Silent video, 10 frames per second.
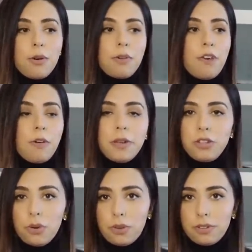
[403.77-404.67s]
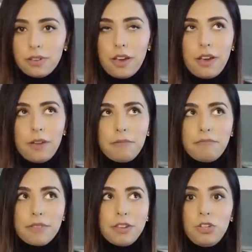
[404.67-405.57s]
We've all been told,
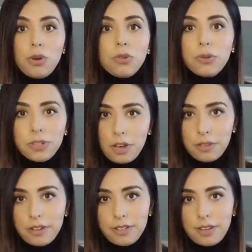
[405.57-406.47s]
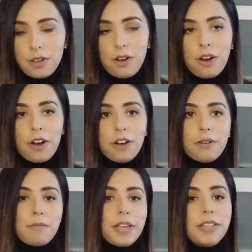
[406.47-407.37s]
don't lose the authenticity
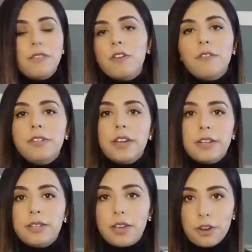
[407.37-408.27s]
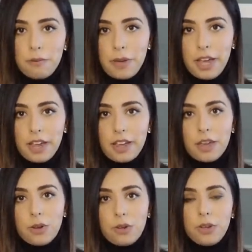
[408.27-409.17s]
card, because if you ever decide to sell your bag,
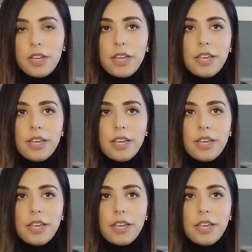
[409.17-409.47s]
it'll